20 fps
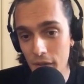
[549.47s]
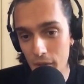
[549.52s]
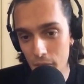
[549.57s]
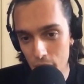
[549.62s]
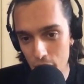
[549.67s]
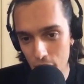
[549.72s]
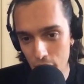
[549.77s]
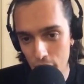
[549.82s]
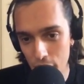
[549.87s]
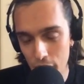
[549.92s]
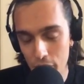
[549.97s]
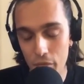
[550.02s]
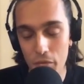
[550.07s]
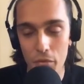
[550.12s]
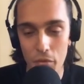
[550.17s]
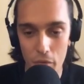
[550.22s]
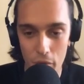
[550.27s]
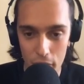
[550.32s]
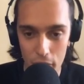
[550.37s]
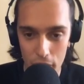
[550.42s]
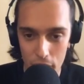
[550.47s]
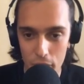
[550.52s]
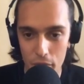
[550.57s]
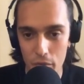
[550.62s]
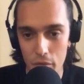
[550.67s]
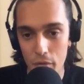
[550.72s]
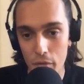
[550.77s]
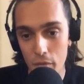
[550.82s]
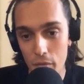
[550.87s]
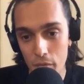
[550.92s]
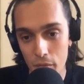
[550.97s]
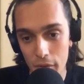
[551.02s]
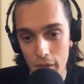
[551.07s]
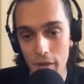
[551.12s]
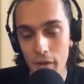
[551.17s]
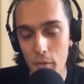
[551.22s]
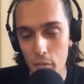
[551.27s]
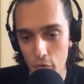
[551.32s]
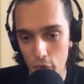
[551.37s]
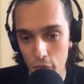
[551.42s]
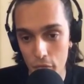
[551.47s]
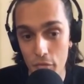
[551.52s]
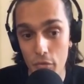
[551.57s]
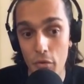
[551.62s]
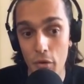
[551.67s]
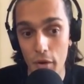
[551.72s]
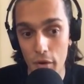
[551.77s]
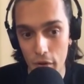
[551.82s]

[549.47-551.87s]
product for a user, making a product for